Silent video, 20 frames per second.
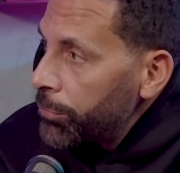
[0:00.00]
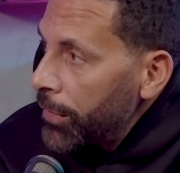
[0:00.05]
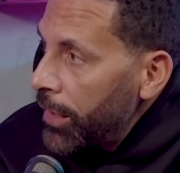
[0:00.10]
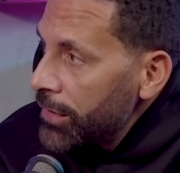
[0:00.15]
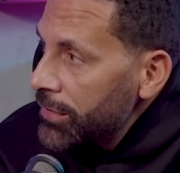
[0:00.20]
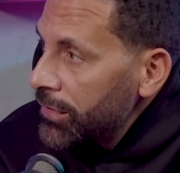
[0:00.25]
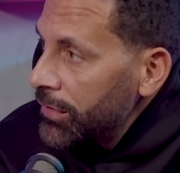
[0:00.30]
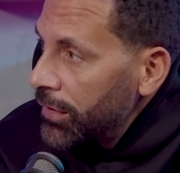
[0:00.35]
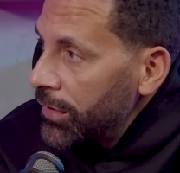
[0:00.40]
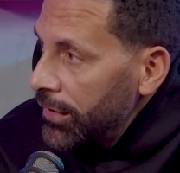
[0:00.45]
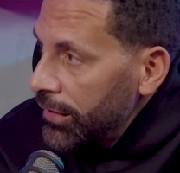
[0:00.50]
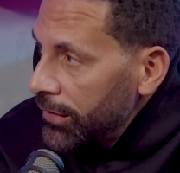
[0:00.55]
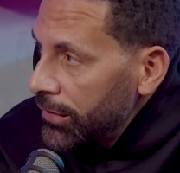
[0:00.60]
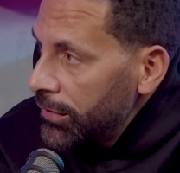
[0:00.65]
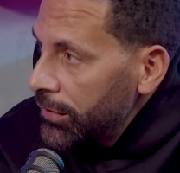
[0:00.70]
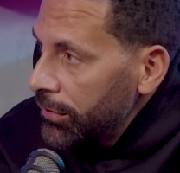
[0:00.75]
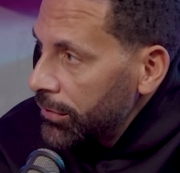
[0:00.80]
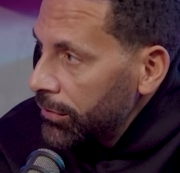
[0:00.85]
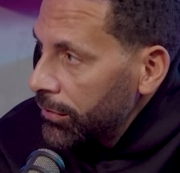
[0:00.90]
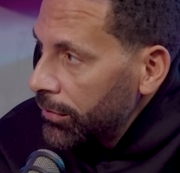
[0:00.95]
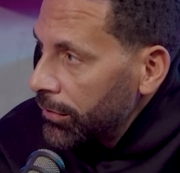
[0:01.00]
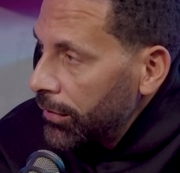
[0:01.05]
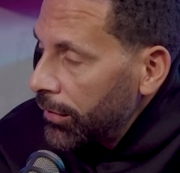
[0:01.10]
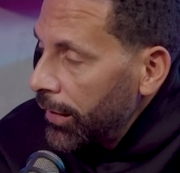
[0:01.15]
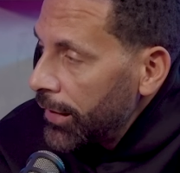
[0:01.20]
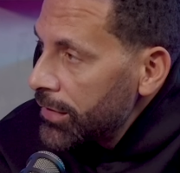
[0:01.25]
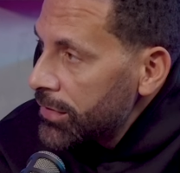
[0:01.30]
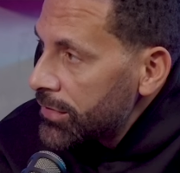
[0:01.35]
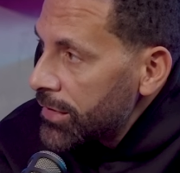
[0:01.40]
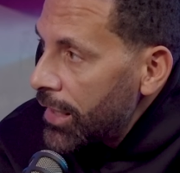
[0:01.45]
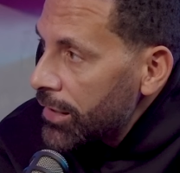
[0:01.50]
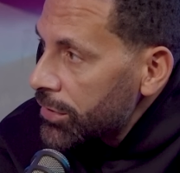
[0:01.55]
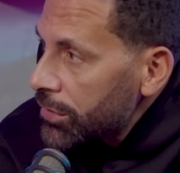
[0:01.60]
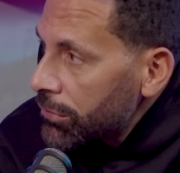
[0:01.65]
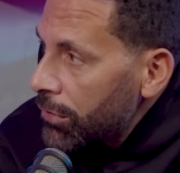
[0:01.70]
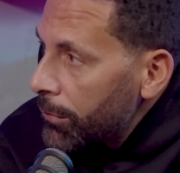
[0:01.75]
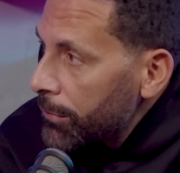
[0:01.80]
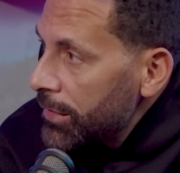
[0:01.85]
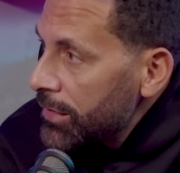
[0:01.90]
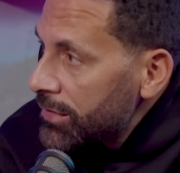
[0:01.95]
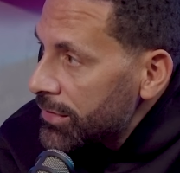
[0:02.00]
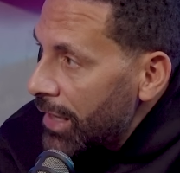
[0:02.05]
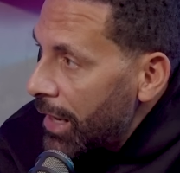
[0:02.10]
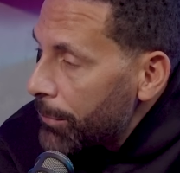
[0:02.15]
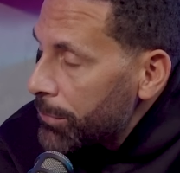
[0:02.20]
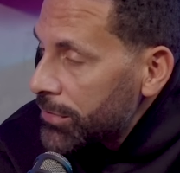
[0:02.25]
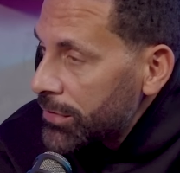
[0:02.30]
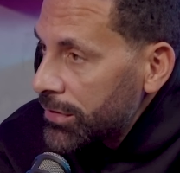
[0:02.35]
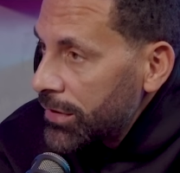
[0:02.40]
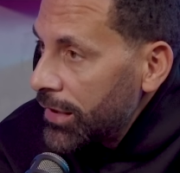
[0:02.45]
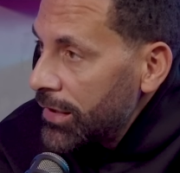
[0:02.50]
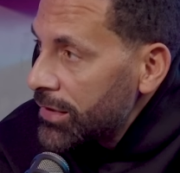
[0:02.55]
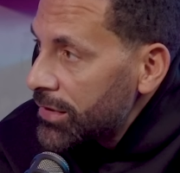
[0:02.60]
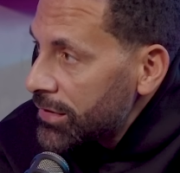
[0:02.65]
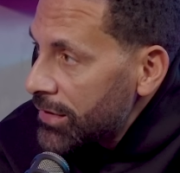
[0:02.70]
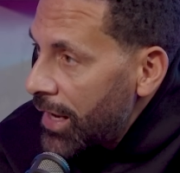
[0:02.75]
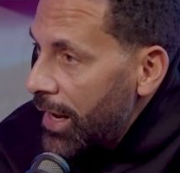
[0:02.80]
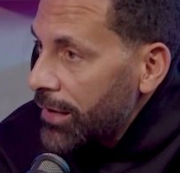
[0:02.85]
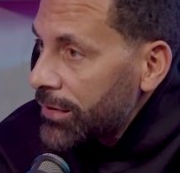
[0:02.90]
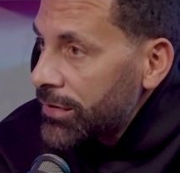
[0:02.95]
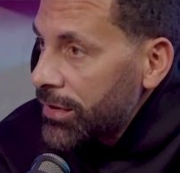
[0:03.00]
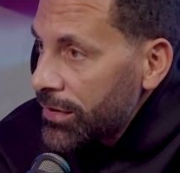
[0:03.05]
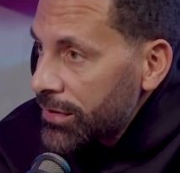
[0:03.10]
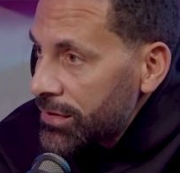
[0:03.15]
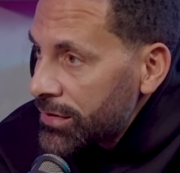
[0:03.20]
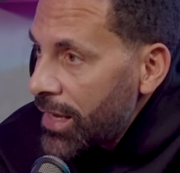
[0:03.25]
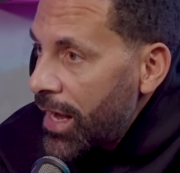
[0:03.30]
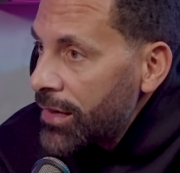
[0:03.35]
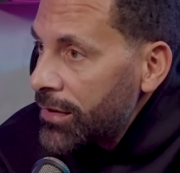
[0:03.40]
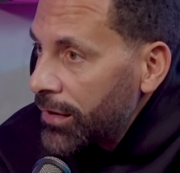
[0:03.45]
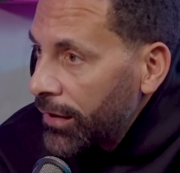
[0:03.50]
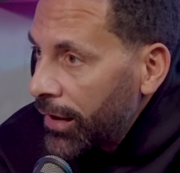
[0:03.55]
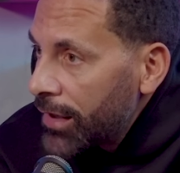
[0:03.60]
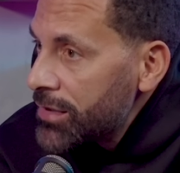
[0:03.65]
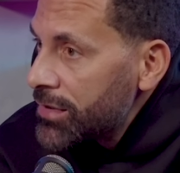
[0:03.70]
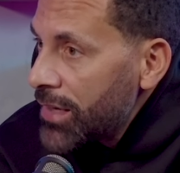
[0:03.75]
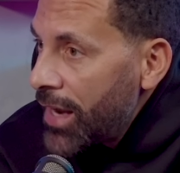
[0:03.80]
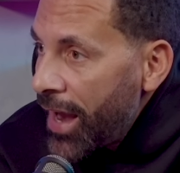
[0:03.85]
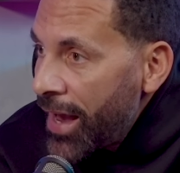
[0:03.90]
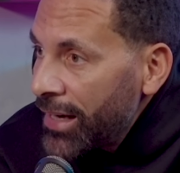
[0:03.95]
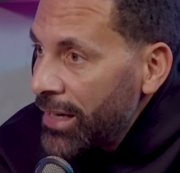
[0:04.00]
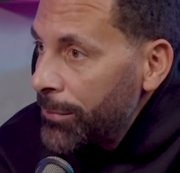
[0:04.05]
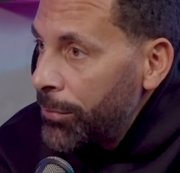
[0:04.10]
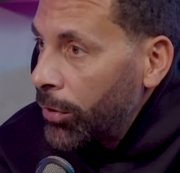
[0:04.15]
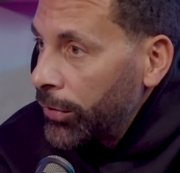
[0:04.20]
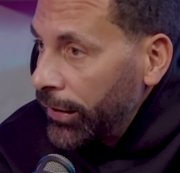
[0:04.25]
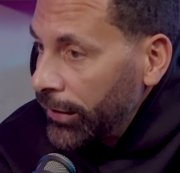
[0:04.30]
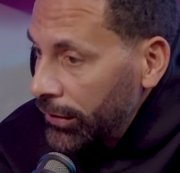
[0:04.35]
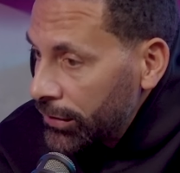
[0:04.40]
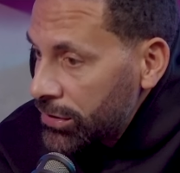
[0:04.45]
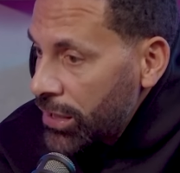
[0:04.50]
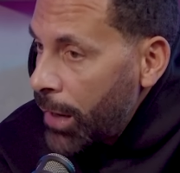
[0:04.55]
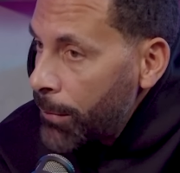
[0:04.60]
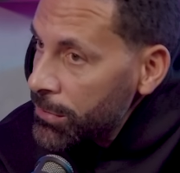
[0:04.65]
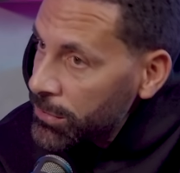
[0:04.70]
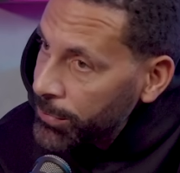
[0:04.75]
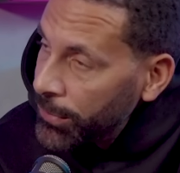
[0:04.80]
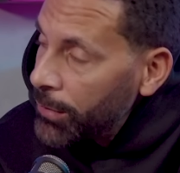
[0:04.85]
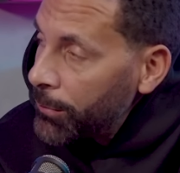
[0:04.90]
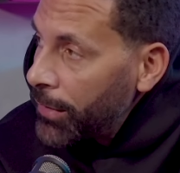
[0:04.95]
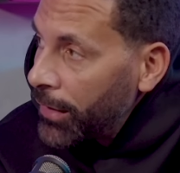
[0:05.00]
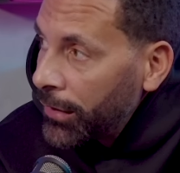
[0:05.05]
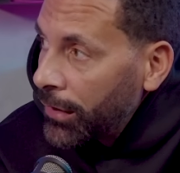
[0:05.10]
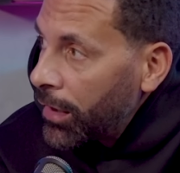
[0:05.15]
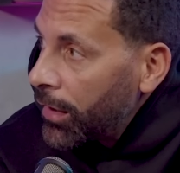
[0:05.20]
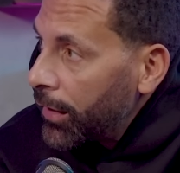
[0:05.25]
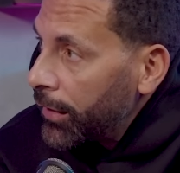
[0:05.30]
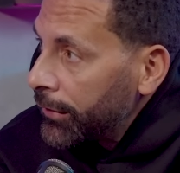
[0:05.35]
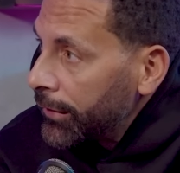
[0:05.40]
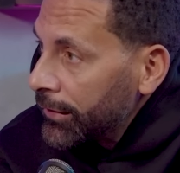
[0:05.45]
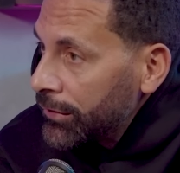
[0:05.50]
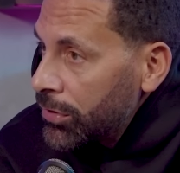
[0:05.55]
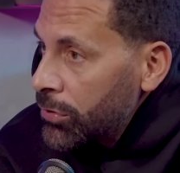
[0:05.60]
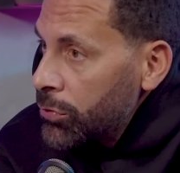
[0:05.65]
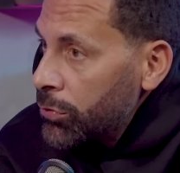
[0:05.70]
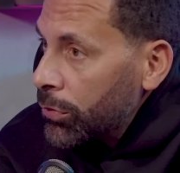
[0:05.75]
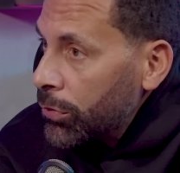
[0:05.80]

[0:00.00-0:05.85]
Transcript: players in the league, his stats are up. His stats, his stats stand against anybody in the time he's been at Man United. John they